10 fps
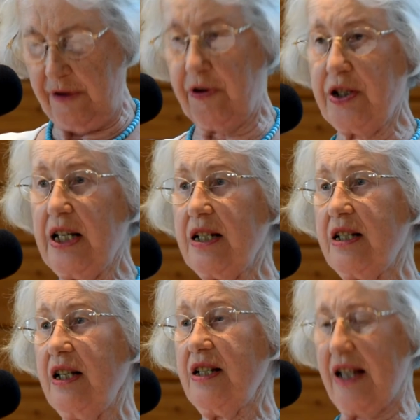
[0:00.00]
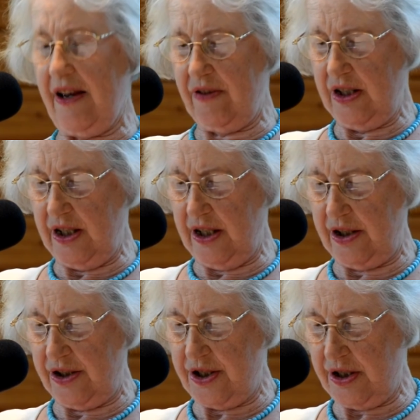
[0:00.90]
for 67
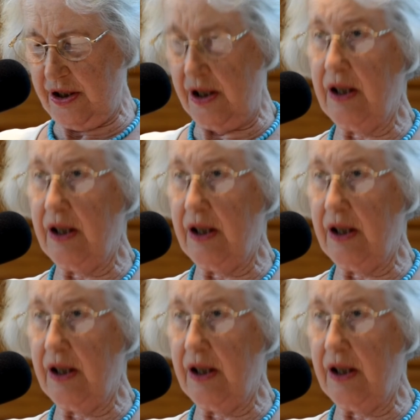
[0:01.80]
years.